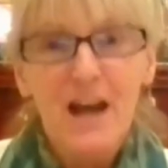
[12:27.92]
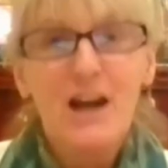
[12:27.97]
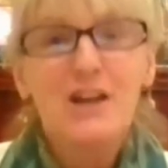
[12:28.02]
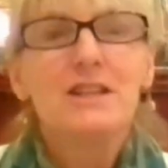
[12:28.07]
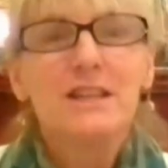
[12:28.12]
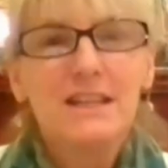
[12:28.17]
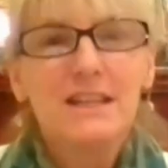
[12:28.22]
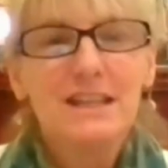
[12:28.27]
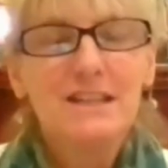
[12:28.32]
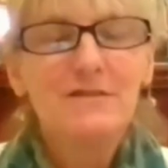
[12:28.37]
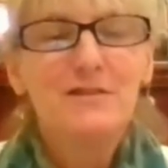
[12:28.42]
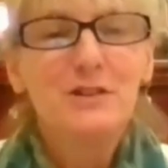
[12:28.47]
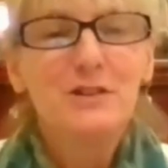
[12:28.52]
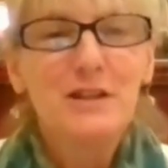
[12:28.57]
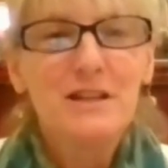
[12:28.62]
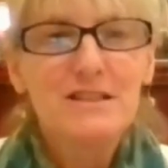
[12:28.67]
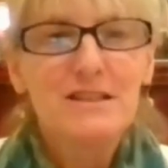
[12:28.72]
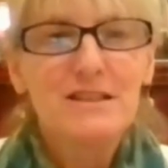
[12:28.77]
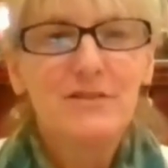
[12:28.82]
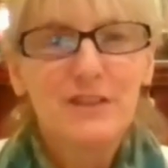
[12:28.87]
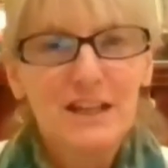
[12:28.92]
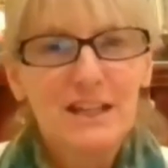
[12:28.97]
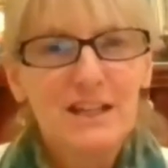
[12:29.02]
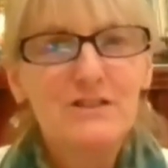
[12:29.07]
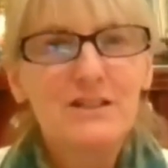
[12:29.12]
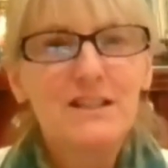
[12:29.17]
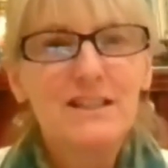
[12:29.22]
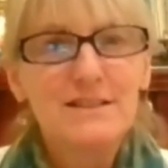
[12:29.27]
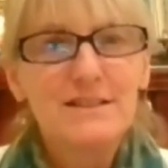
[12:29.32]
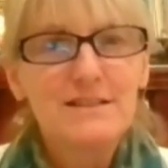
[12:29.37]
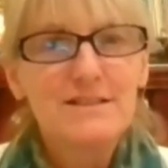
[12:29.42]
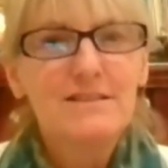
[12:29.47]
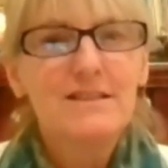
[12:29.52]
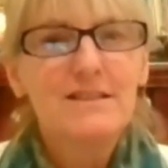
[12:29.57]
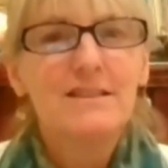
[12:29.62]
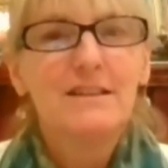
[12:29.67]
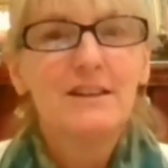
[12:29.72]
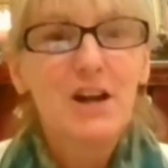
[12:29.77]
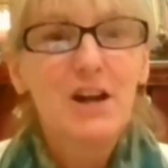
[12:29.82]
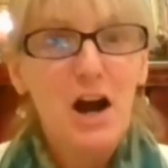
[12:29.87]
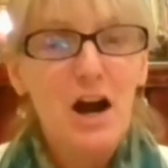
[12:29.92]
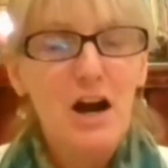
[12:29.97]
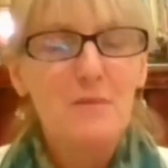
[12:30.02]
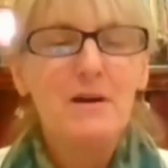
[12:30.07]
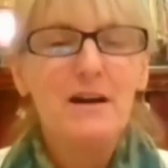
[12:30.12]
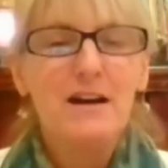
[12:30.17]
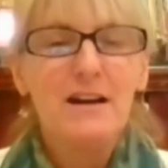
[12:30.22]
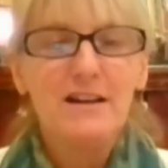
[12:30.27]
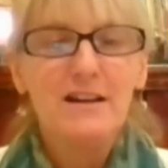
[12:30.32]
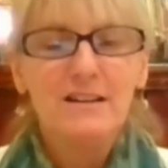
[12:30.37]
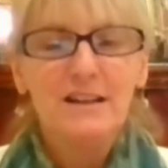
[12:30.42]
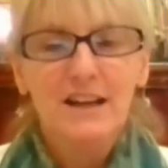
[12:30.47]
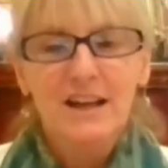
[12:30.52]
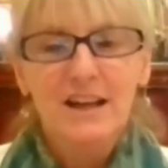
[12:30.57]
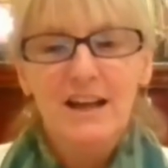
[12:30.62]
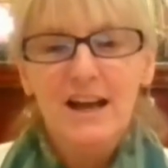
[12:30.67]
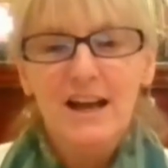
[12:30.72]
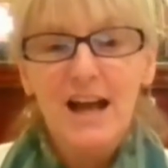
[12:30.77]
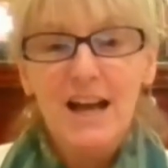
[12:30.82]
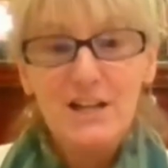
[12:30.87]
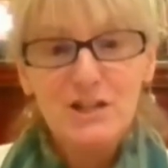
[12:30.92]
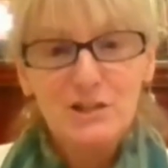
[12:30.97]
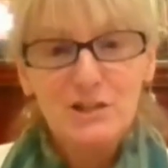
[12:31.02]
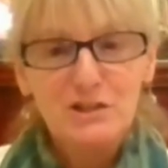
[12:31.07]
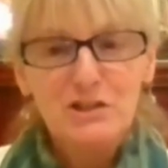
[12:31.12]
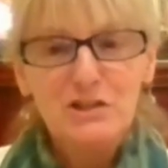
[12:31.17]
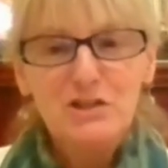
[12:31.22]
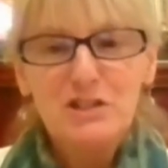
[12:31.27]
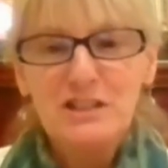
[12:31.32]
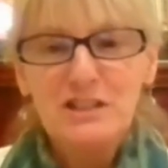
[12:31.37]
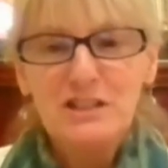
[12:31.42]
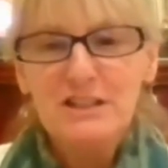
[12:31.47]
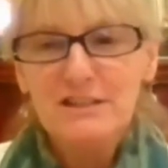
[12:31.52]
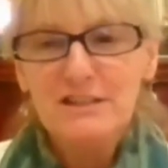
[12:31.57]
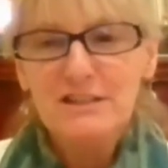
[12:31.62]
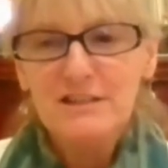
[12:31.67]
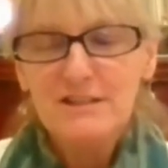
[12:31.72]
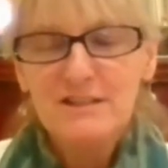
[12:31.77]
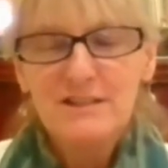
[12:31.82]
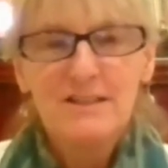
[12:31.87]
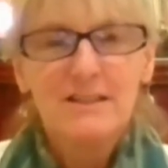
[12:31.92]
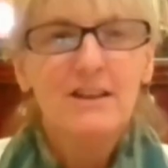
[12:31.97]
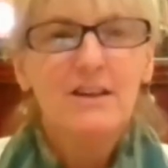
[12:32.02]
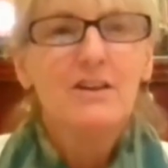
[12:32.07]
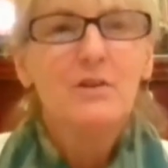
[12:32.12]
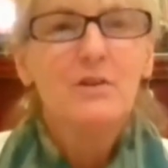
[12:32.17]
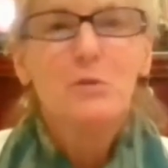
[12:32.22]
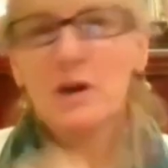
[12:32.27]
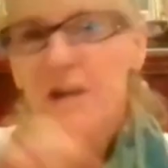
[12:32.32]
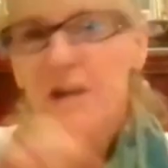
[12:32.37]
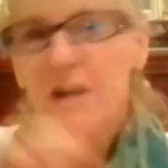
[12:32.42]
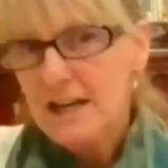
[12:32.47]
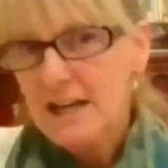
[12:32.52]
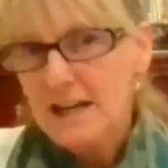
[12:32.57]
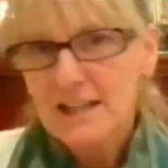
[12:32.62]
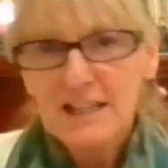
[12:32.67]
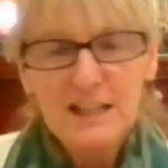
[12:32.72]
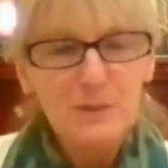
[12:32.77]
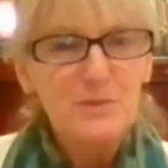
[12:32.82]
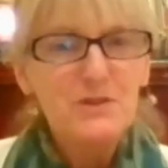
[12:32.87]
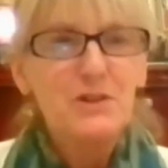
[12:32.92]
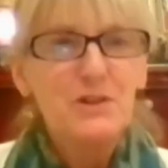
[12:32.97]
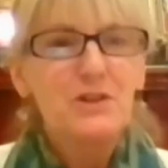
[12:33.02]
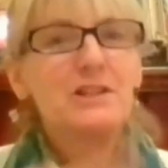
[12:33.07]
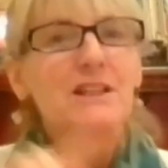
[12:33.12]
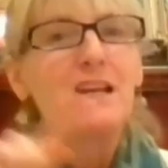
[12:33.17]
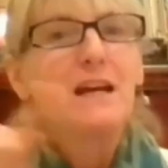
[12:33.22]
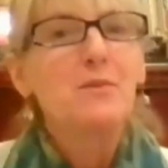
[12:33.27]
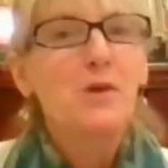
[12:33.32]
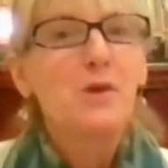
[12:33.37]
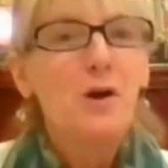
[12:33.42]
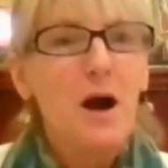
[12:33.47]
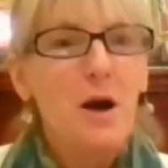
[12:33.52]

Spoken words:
under the influence of ignorance, karma, and delusions, we're going to keep circling.